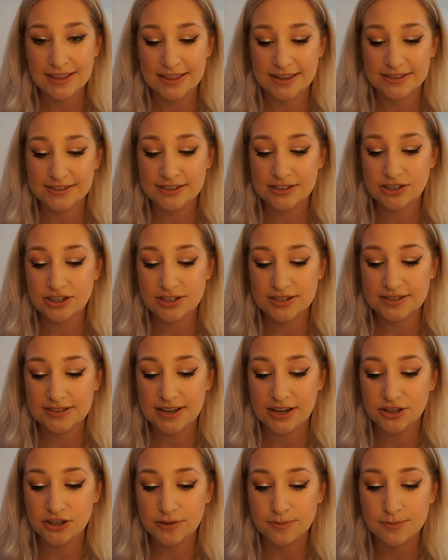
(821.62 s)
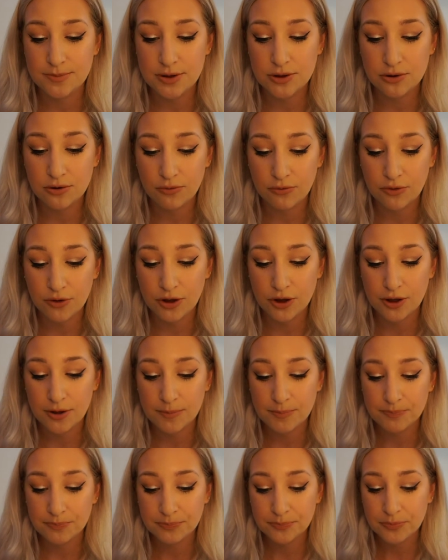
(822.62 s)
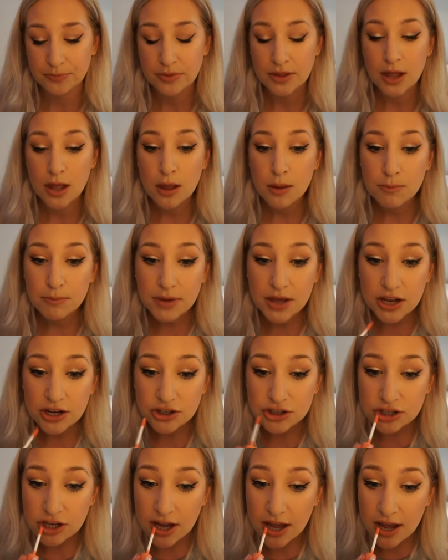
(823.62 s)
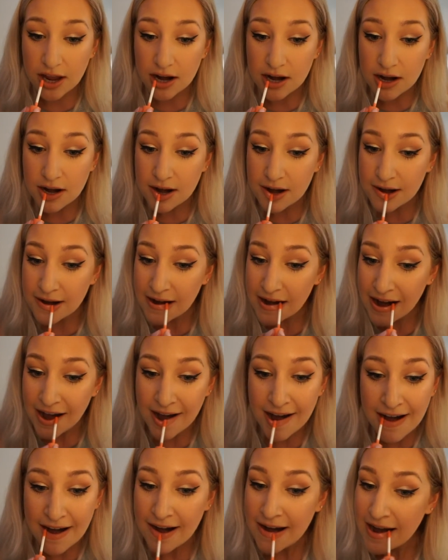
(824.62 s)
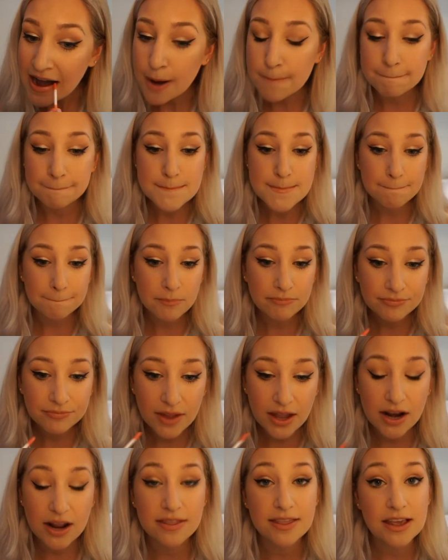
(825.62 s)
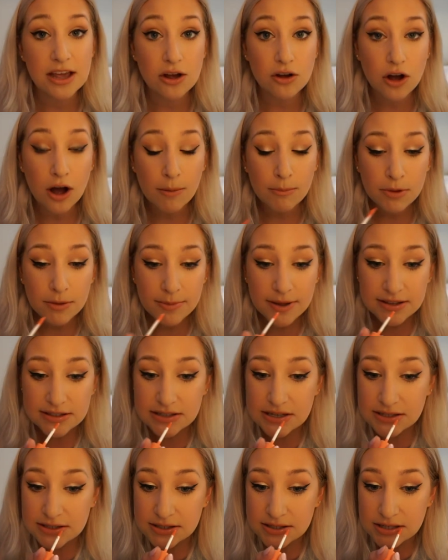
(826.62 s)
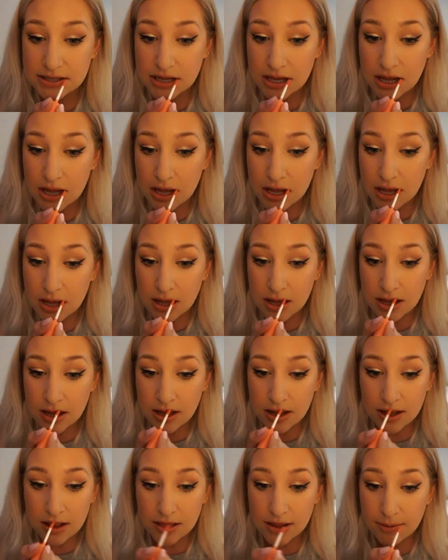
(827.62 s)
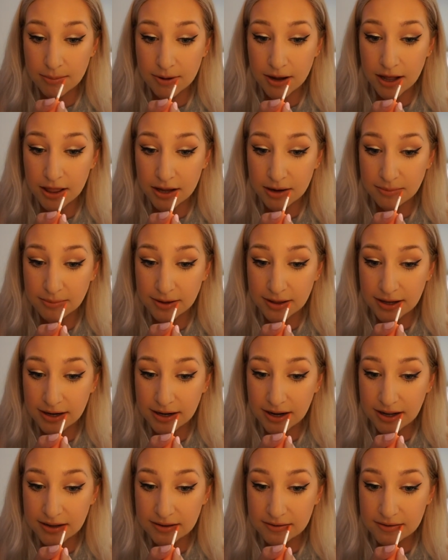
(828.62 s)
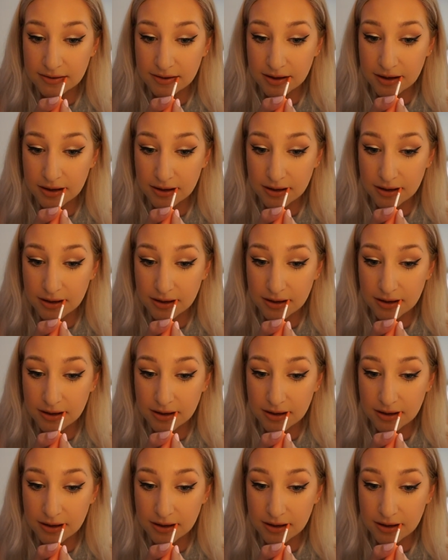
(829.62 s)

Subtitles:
This is just such a beautiful peach shade. And I think it complements this lip color really nicely.